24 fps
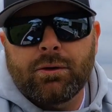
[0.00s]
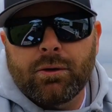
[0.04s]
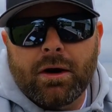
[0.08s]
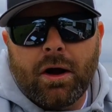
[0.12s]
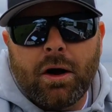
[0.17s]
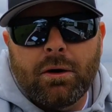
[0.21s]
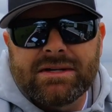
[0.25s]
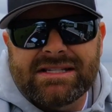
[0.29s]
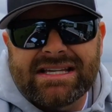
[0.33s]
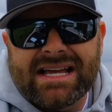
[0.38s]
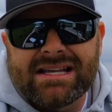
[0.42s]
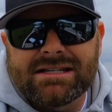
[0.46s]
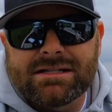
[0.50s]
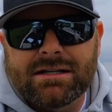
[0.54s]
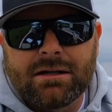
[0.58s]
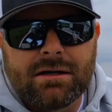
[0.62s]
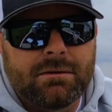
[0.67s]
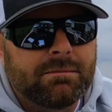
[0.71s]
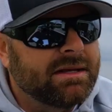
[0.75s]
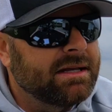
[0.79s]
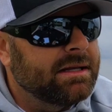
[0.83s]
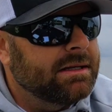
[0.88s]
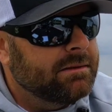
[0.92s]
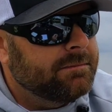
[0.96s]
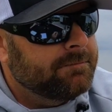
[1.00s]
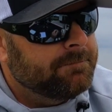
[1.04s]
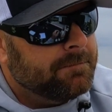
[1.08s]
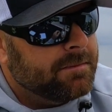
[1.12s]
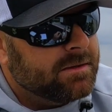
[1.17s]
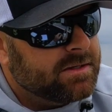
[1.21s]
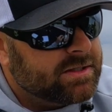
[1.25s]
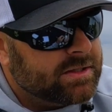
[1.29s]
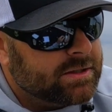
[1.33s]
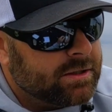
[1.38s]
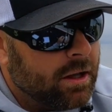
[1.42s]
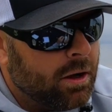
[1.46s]
Croix always has a little bit
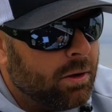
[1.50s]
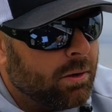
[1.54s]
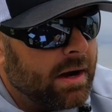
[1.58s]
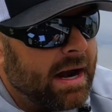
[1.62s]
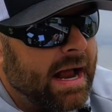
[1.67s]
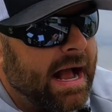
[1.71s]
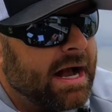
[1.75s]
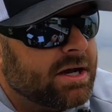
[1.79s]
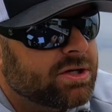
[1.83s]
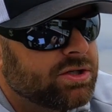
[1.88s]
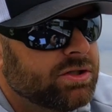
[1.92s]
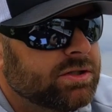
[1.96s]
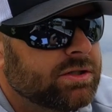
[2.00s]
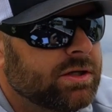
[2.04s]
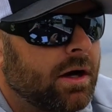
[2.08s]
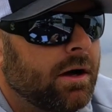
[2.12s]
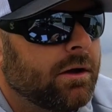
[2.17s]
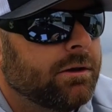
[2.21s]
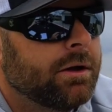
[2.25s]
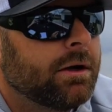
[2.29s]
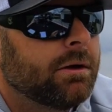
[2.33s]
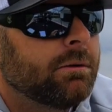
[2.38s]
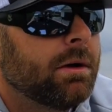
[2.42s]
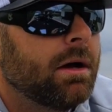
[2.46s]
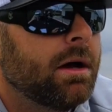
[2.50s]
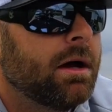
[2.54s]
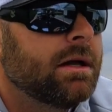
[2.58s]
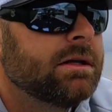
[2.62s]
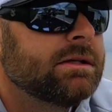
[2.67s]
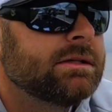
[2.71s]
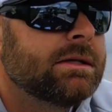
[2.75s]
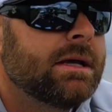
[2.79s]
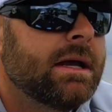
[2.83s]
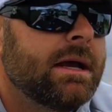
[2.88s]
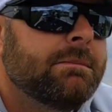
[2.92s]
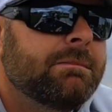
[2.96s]
slower actions on their
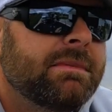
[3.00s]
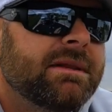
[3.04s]
rods,